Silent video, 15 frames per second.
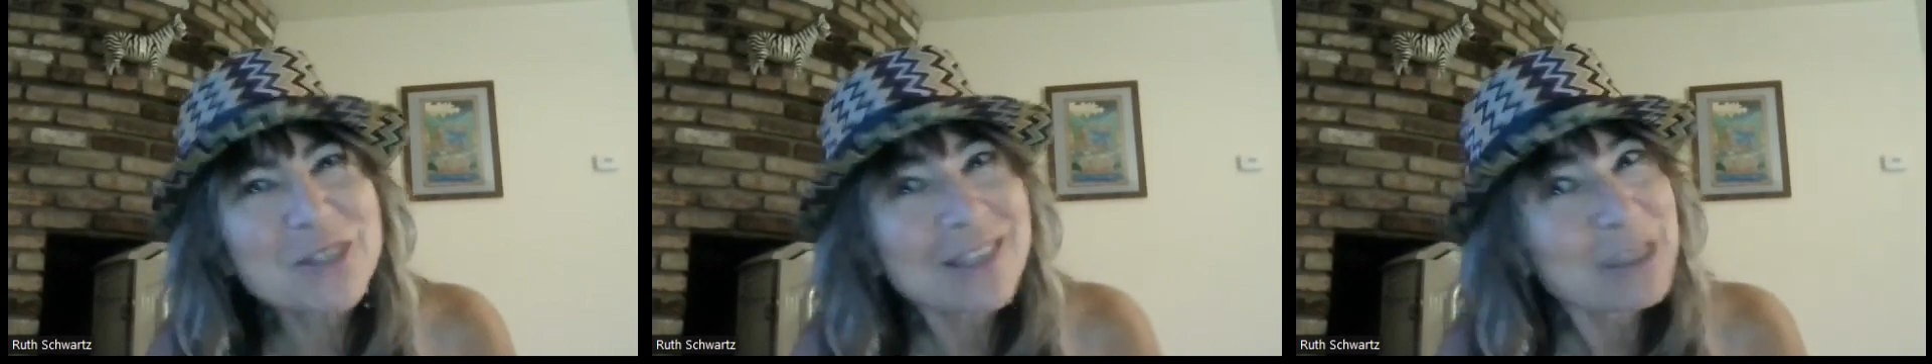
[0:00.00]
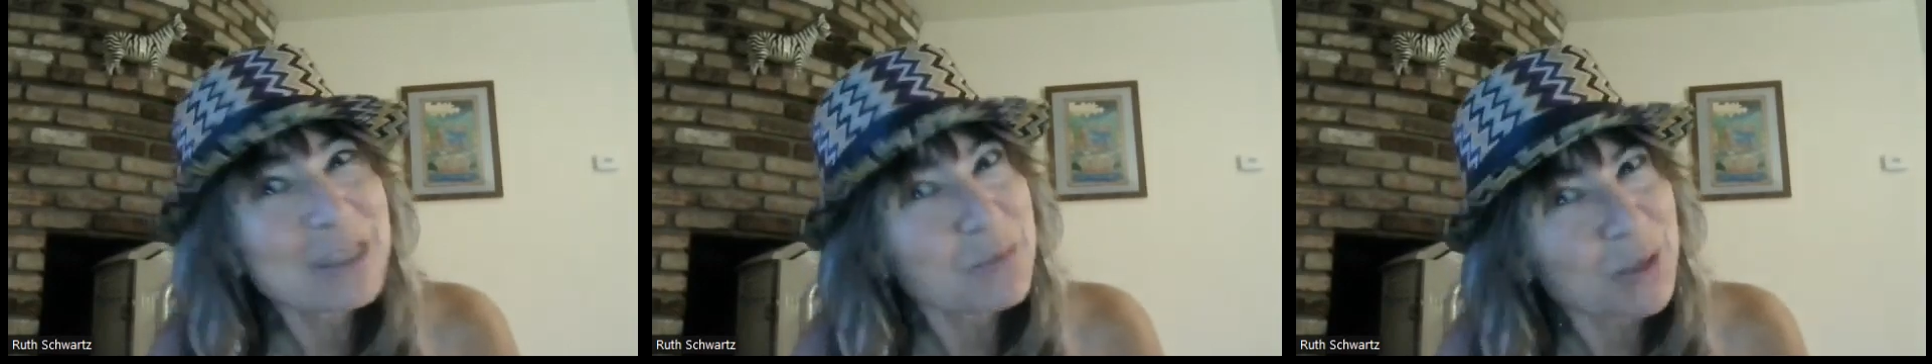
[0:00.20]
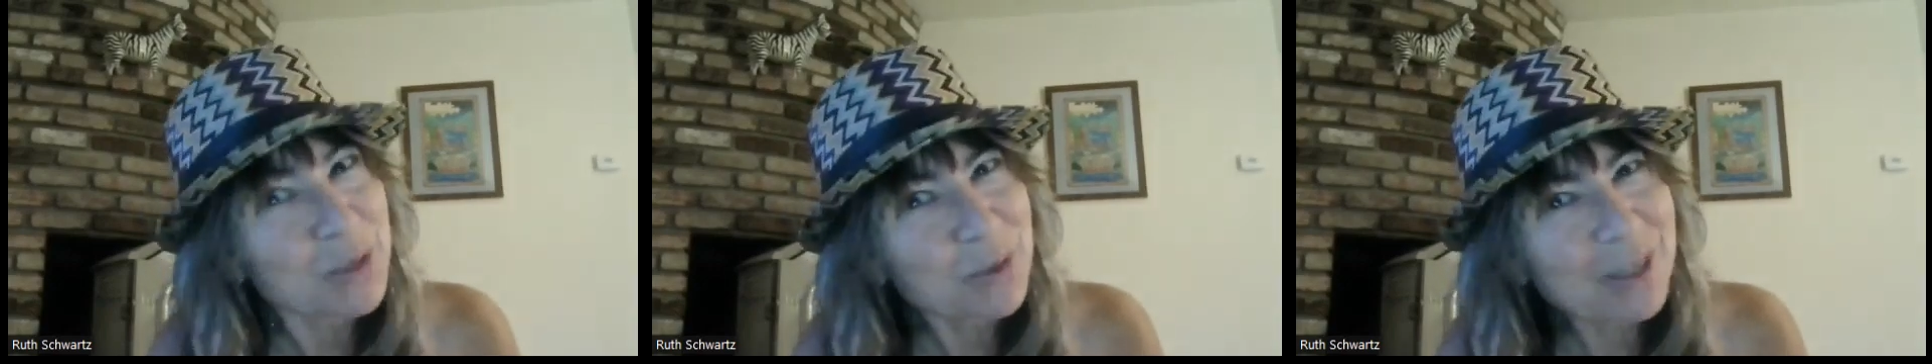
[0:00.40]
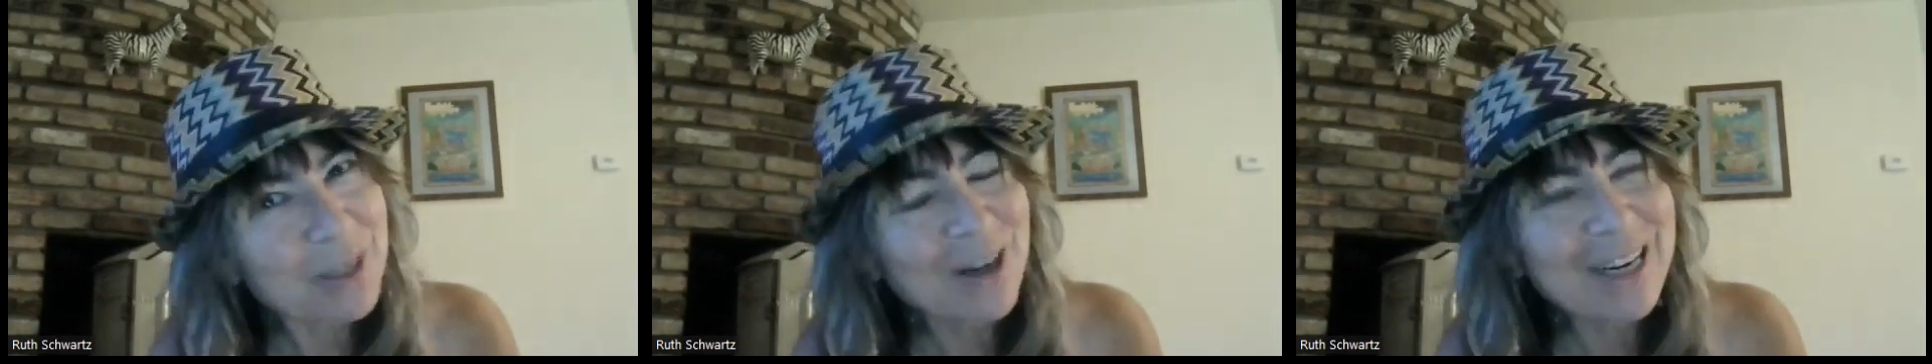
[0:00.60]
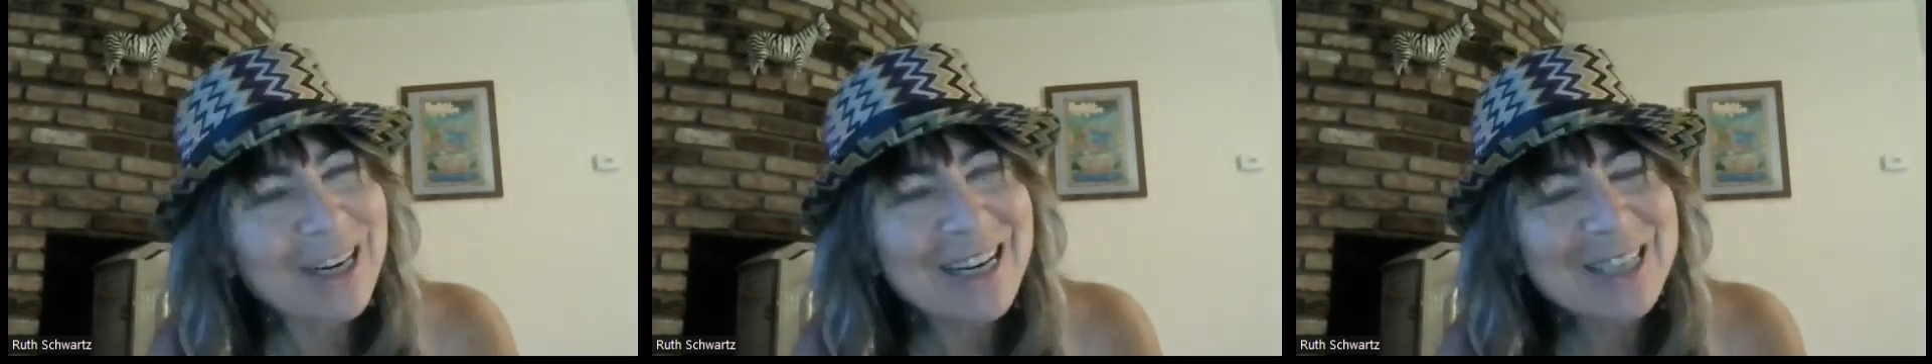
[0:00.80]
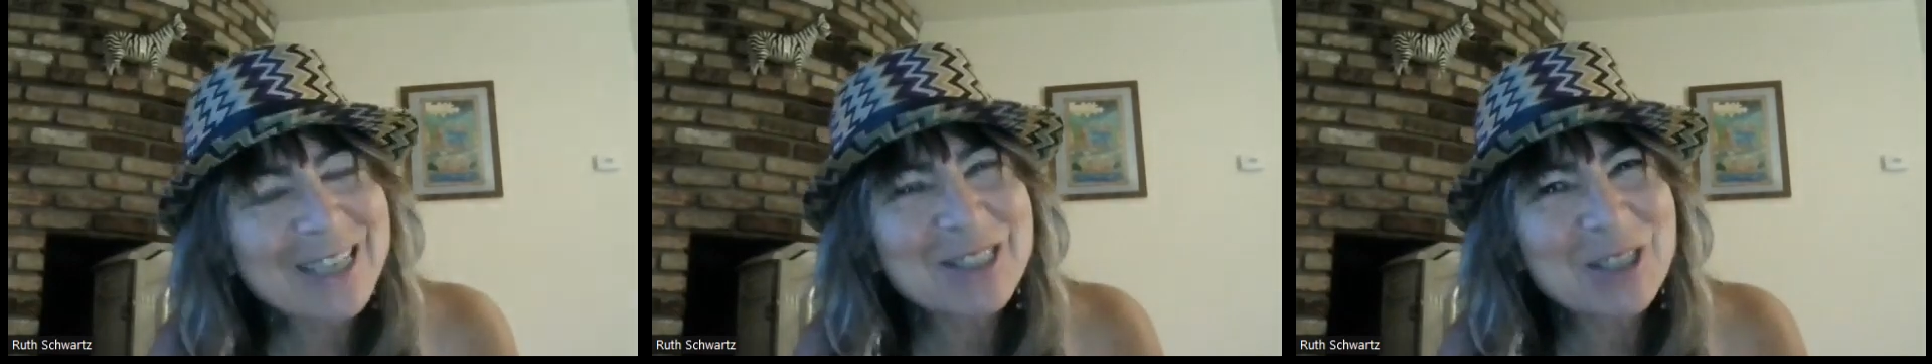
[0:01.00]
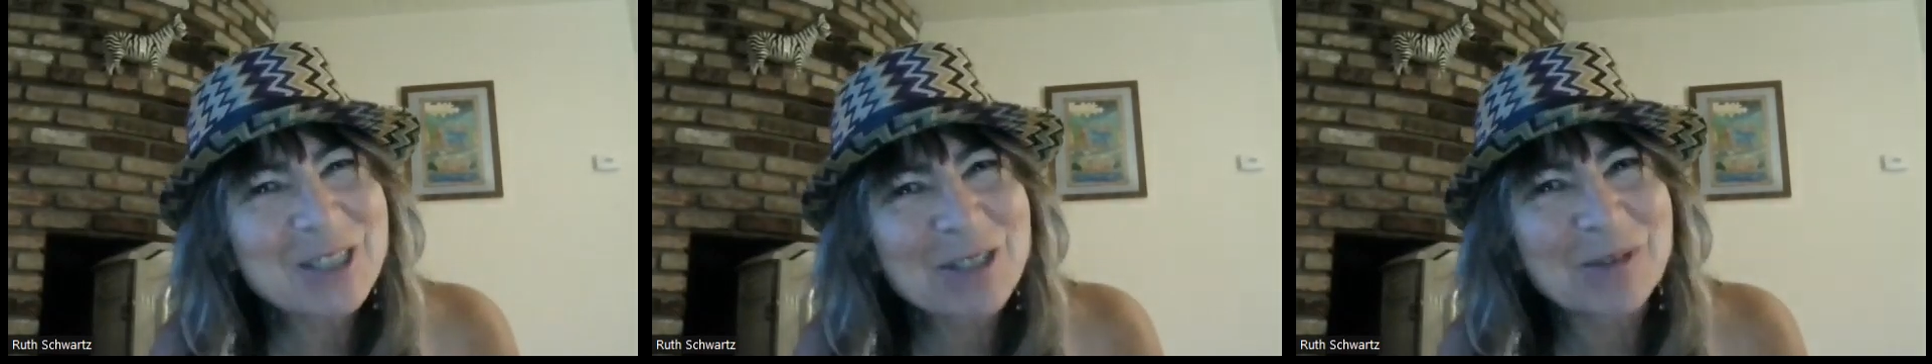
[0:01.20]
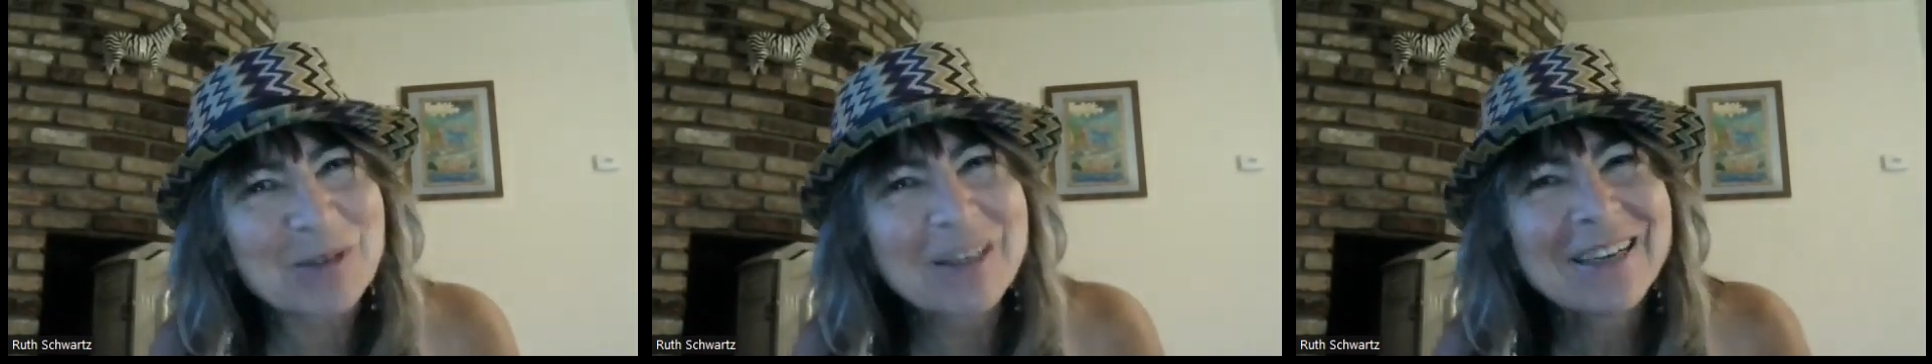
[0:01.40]
things between our legs
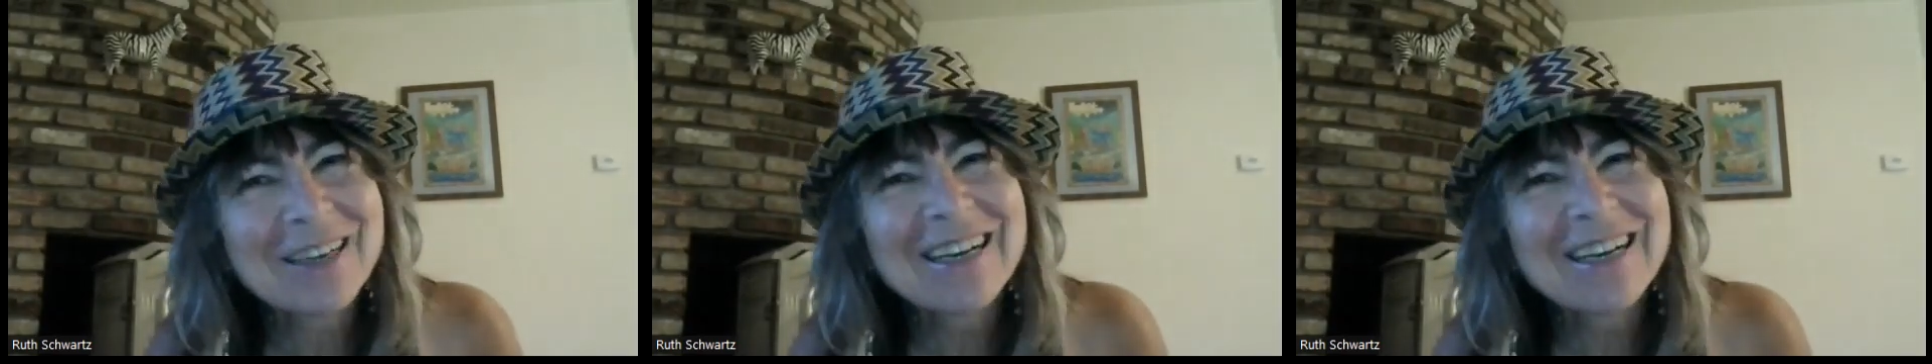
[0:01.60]
too.